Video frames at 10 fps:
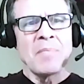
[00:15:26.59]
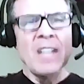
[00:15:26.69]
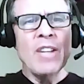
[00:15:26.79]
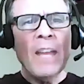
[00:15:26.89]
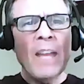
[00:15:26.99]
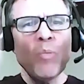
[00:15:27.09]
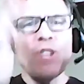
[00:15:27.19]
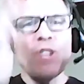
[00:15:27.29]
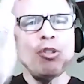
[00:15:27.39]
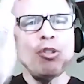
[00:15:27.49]
And what
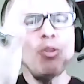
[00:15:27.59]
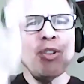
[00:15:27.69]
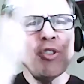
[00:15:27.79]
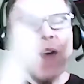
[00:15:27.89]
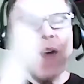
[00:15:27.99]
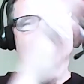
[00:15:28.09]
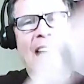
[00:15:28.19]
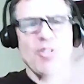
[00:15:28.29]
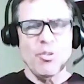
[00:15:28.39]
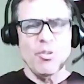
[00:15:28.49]
you do is you
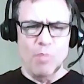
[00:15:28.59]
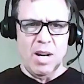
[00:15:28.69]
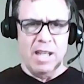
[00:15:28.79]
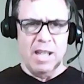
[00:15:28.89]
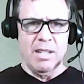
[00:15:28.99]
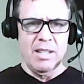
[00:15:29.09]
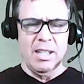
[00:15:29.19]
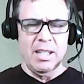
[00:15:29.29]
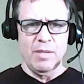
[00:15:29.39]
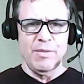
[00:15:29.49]
act your way
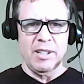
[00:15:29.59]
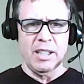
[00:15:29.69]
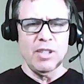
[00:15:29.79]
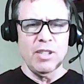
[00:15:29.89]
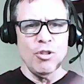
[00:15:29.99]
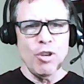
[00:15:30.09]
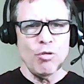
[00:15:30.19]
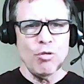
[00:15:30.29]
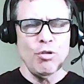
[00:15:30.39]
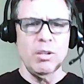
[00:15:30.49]
into feeling it. You go
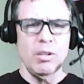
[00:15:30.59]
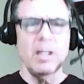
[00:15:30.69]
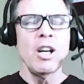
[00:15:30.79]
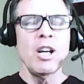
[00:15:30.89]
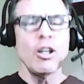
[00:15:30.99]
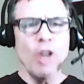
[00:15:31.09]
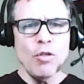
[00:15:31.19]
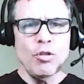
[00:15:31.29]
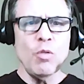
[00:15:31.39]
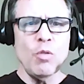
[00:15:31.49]
do it. Go
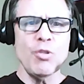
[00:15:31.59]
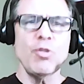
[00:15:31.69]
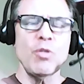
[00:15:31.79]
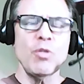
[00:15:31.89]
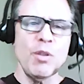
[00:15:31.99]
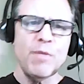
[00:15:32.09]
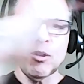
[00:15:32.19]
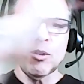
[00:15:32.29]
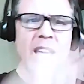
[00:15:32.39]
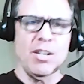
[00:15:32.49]
do what you're doing. Your feelings
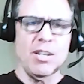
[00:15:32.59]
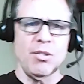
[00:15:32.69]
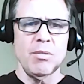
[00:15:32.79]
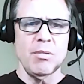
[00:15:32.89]
will catch you.